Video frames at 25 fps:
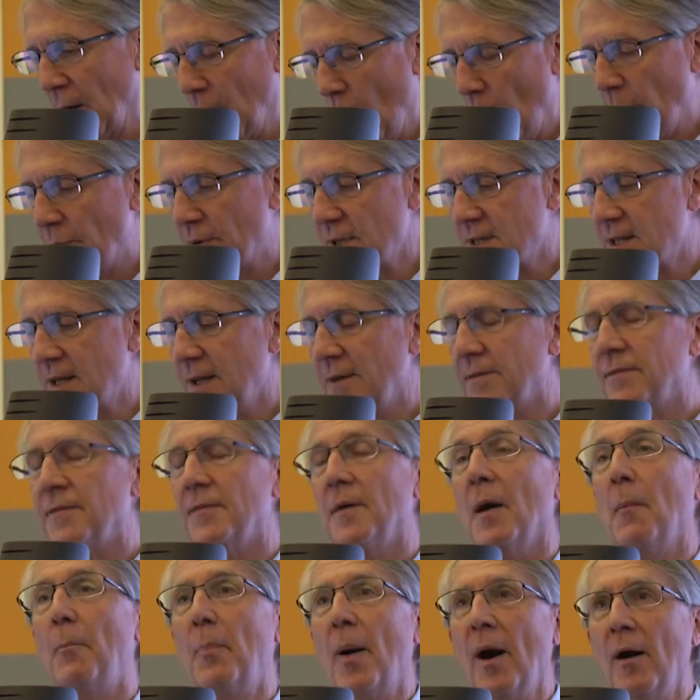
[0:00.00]
cooperative
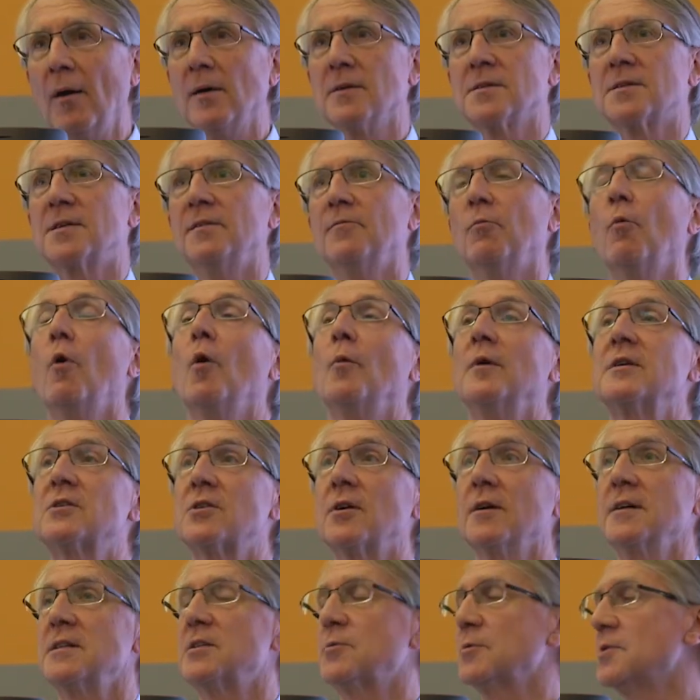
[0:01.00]
part of what we're
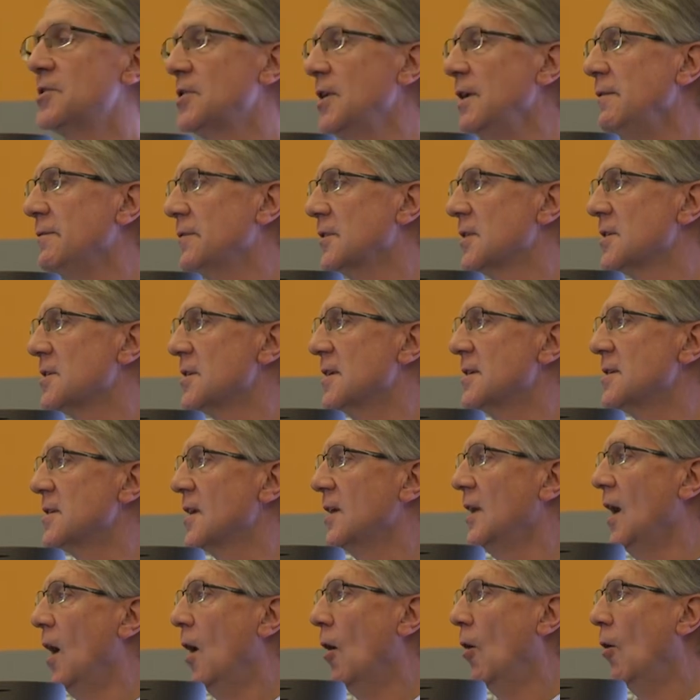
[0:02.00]
trying to achieve for the
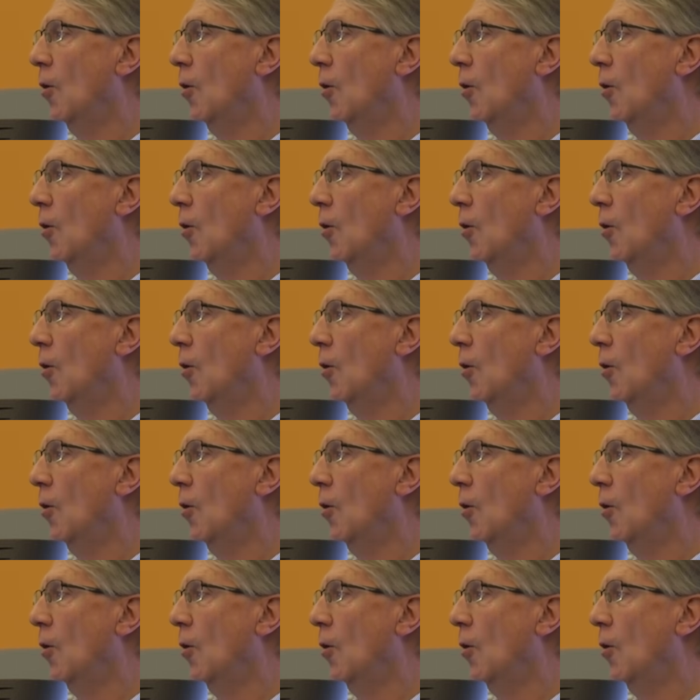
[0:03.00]
city?